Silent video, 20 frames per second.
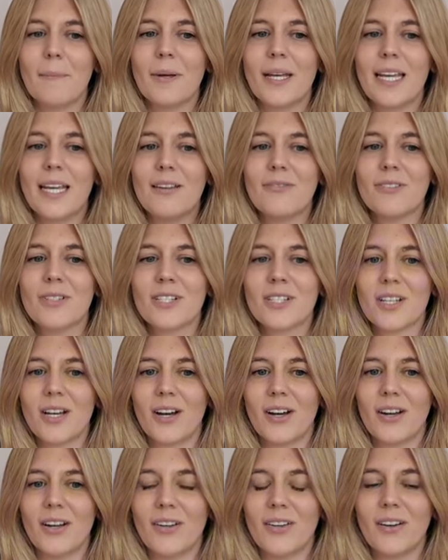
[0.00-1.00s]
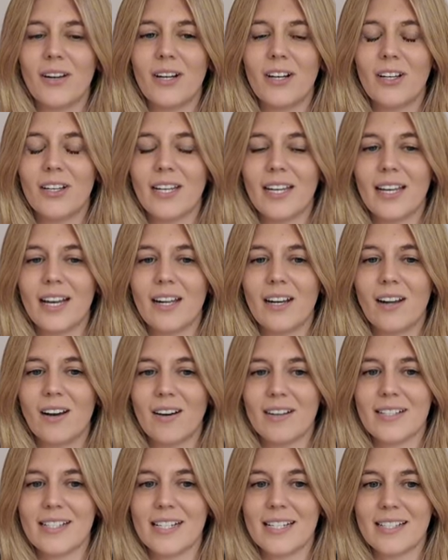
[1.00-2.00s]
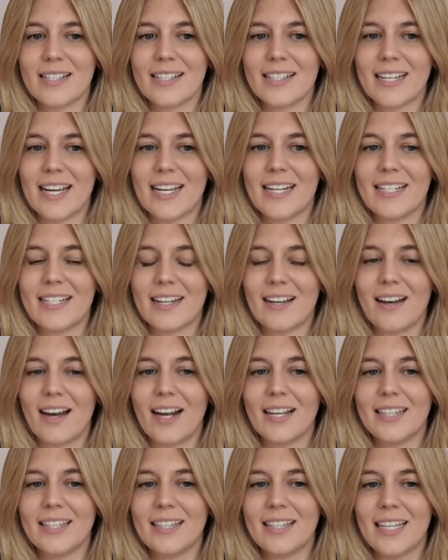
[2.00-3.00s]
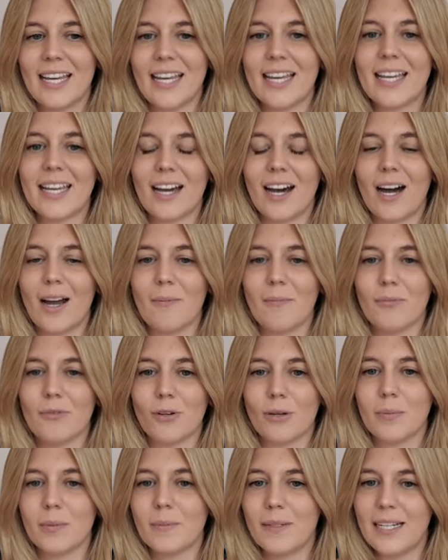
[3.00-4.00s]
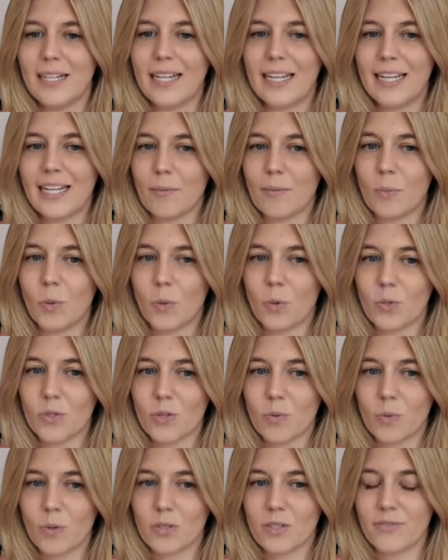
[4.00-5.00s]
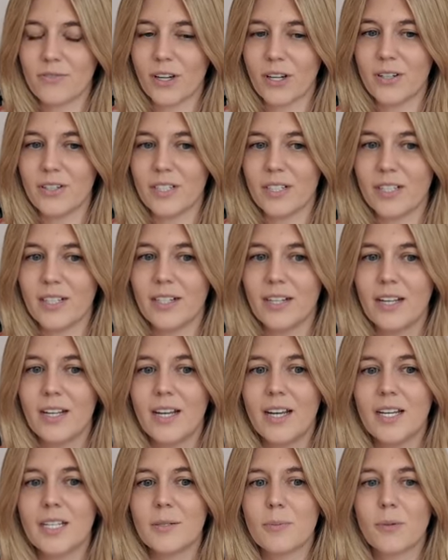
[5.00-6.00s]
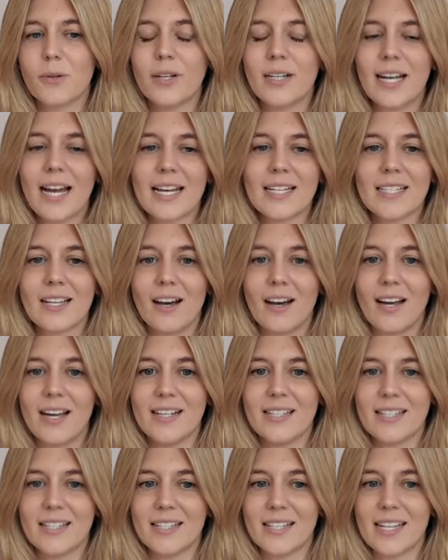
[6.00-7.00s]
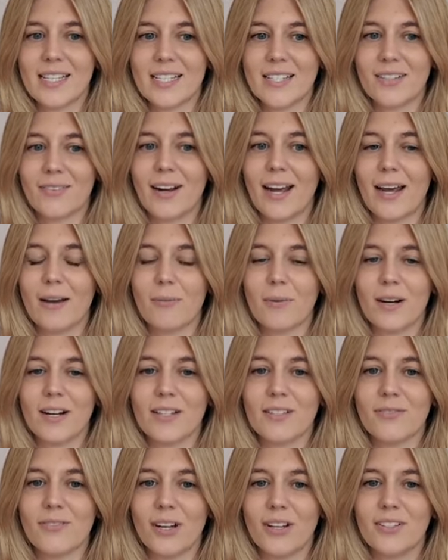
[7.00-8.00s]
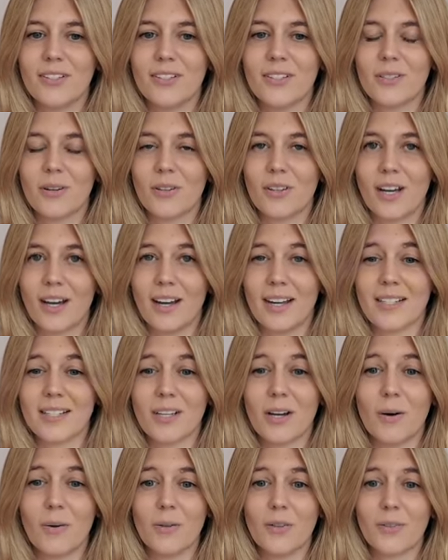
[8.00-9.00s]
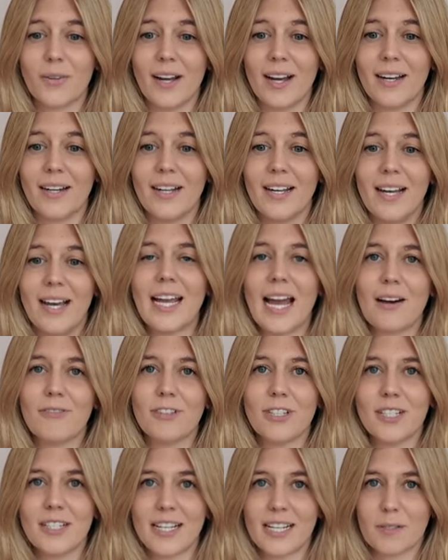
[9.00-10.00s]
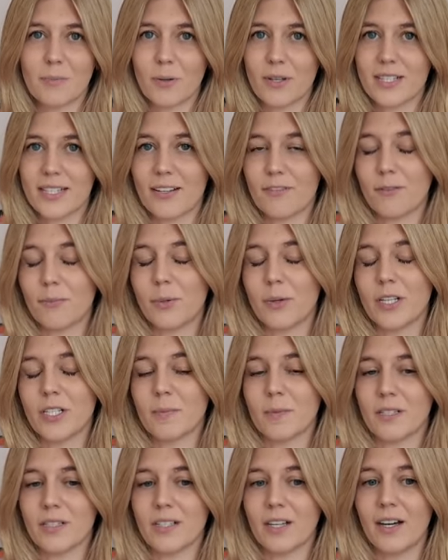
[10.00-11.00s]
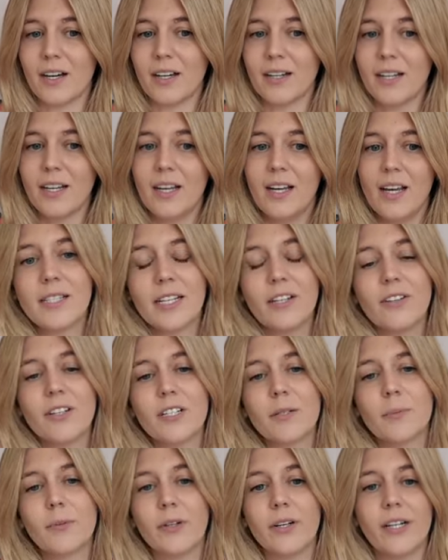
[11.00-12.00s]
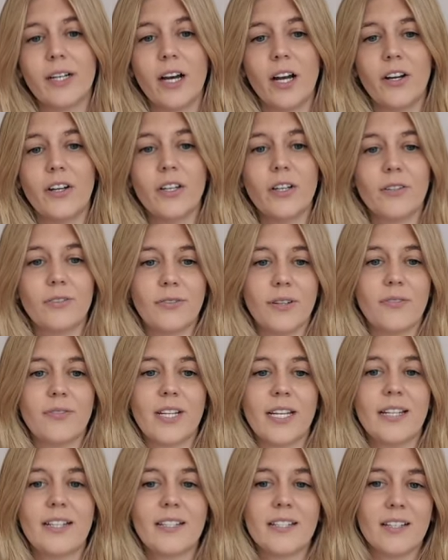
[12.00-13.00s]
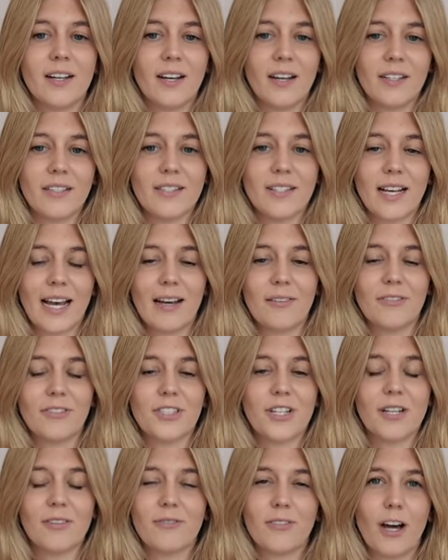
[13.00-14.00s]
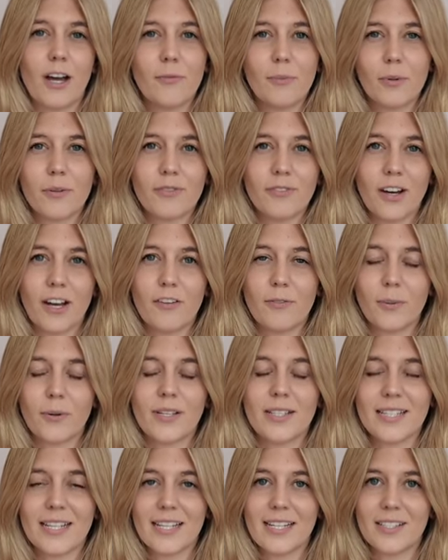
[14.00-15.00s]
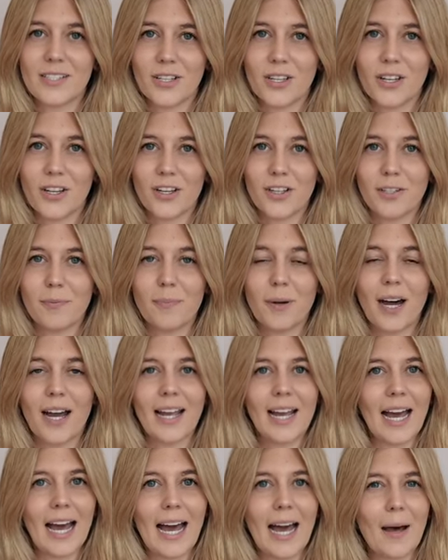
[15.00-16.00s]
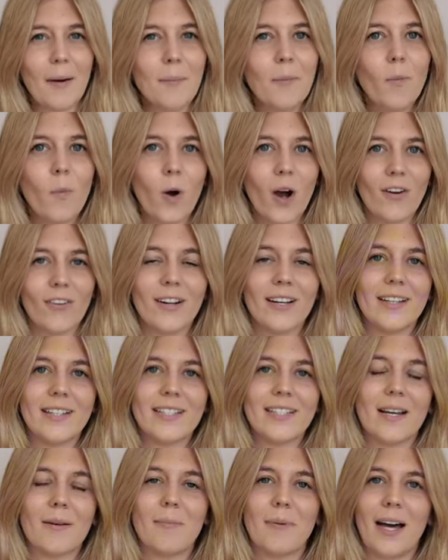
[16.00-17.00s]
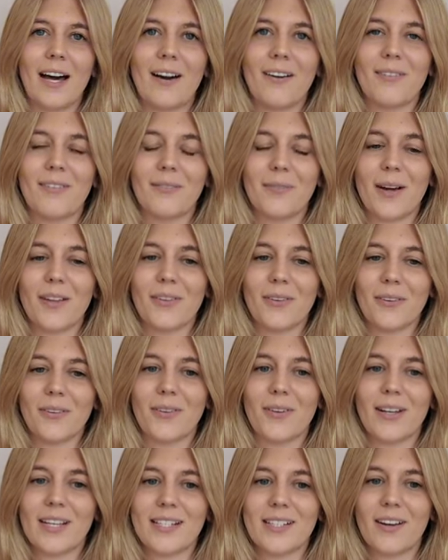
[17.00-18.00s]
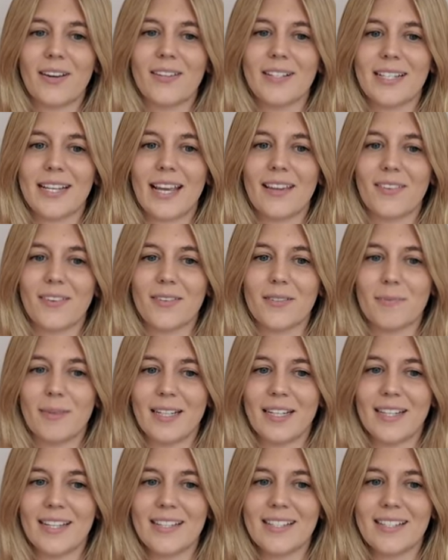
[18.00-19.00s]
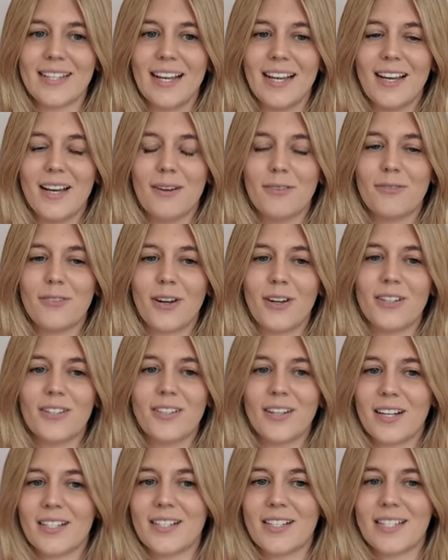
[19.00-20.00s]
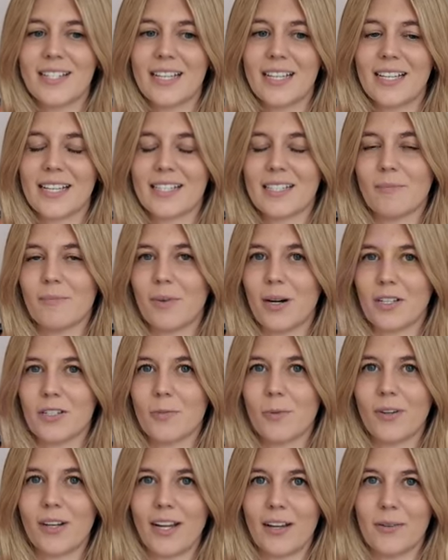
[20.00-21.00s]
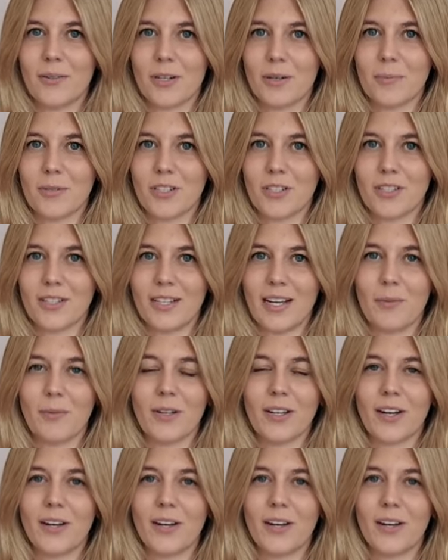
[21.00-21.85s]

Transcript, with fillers: But even so, looking at last season's data, I think I'm probably leaning more towards Foden. De Bruyne has the highest assist threat, whereas Foden has got the highest goal threat, and he averaged 6.7 points per start. Considering De Bruyne only got 15 starts, averaging 5.5 points is good, but I am worried about whether or not he's going to get those minutes. Foden, I just think, is a much more nailed option, and we're